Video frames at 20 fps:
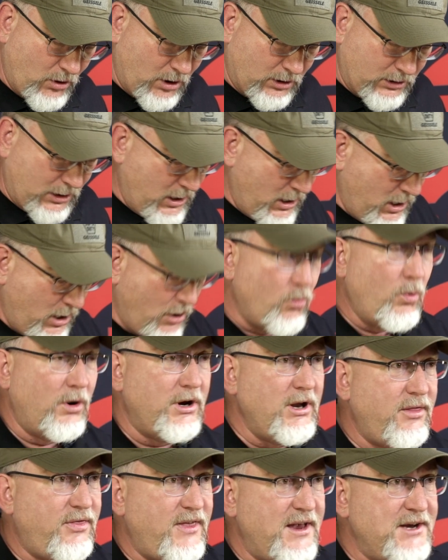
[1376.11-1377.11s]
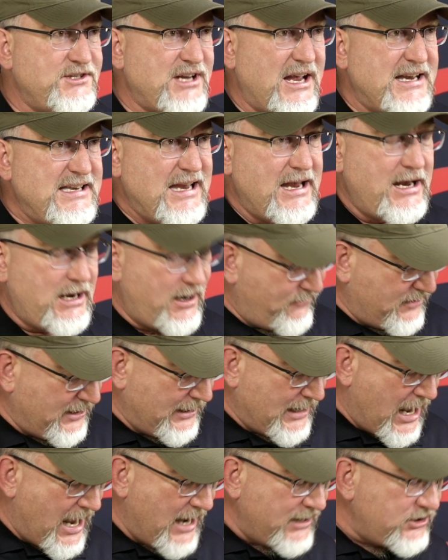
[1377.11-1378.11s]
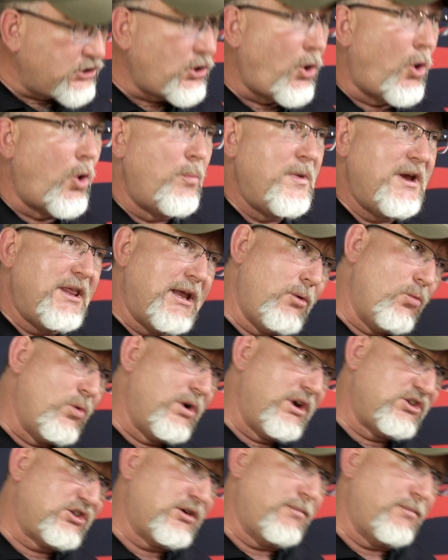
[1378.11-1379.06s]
one of the things I did, if the guys told me they want a subdued